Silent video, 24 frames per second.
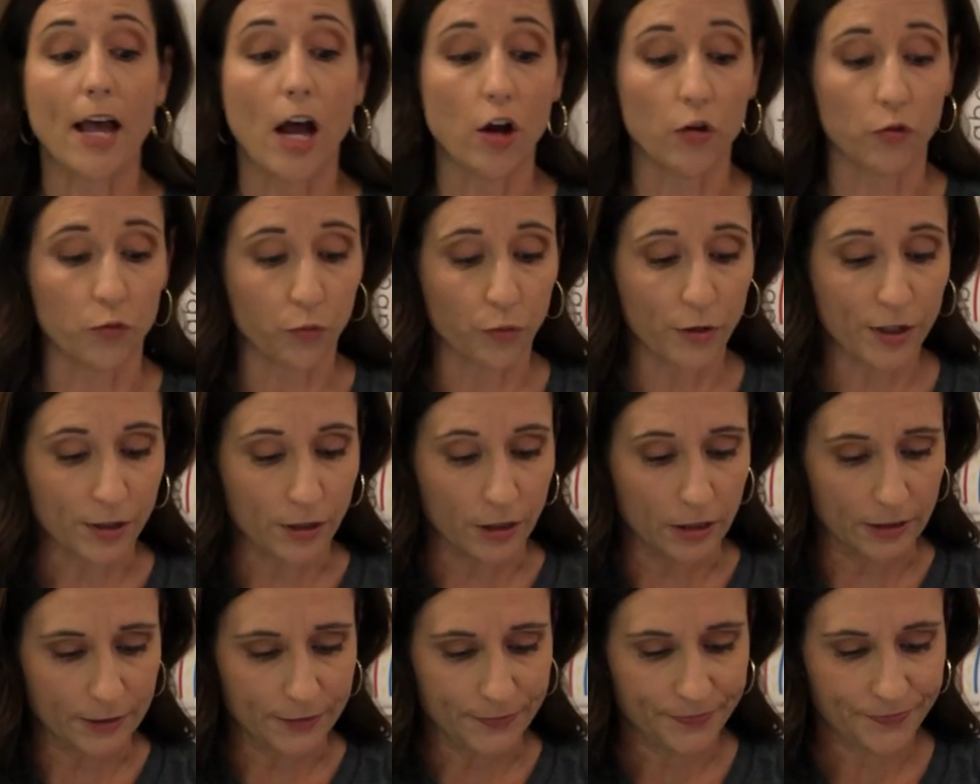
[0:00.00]
a
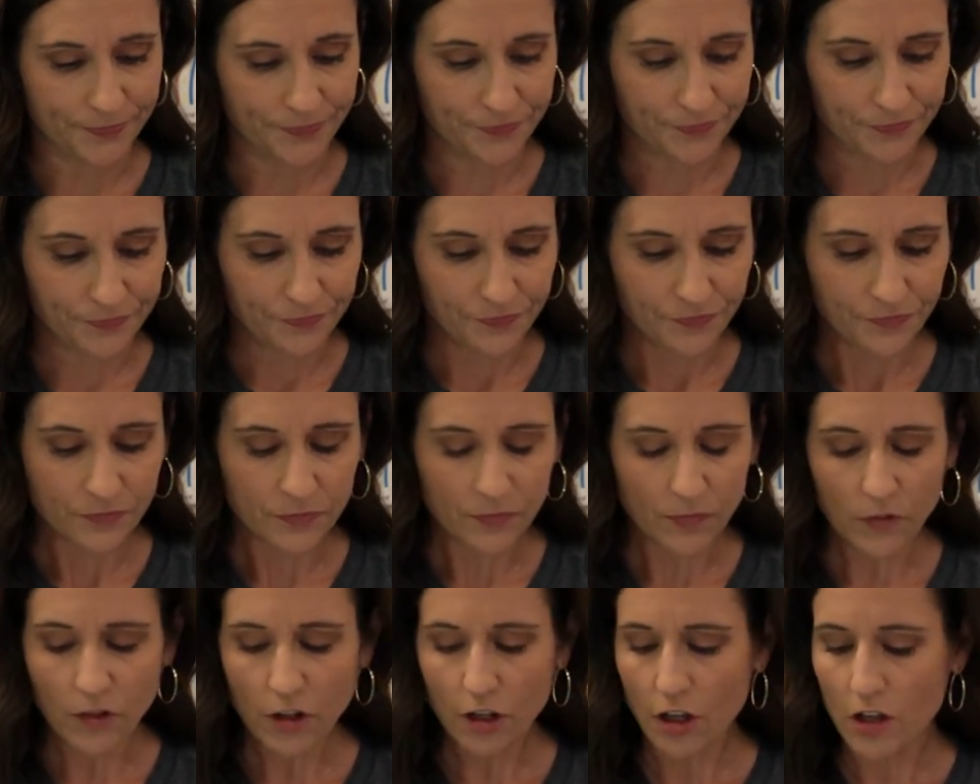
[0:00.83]
riddle.
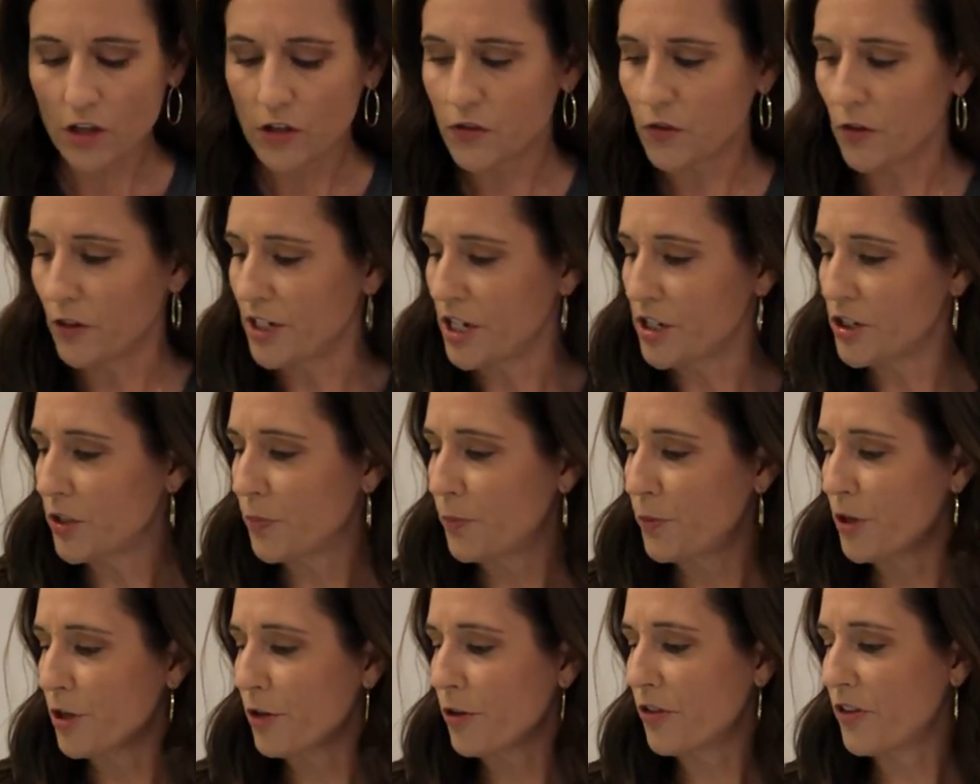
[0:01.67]
So I need you to
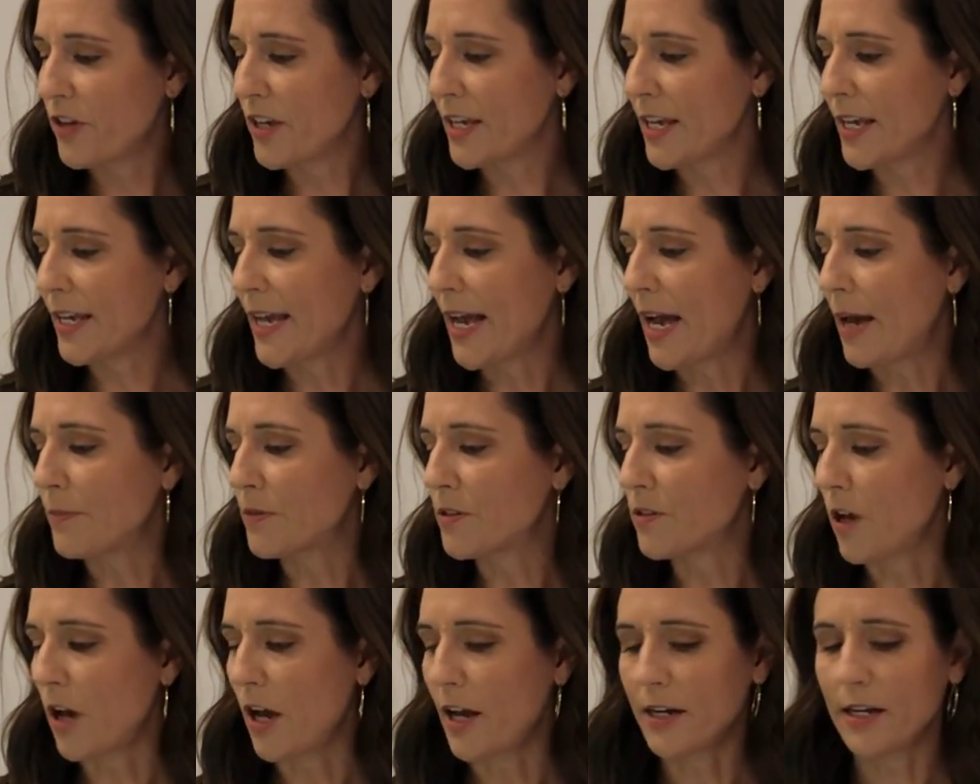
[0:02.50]
put your thinking caps
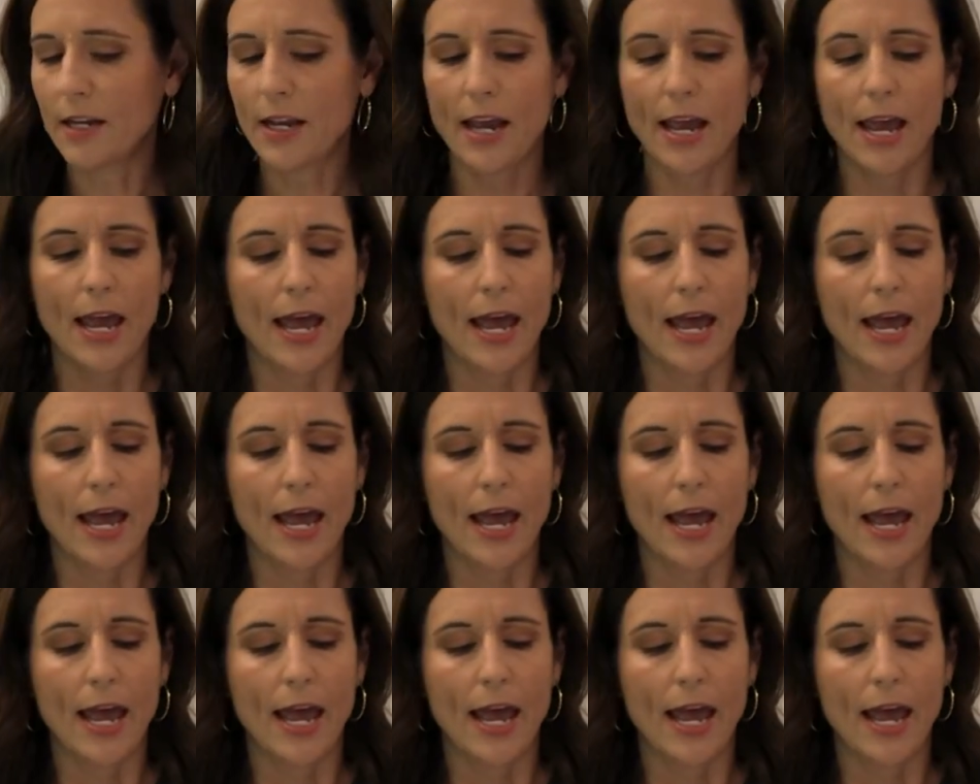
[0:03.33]
on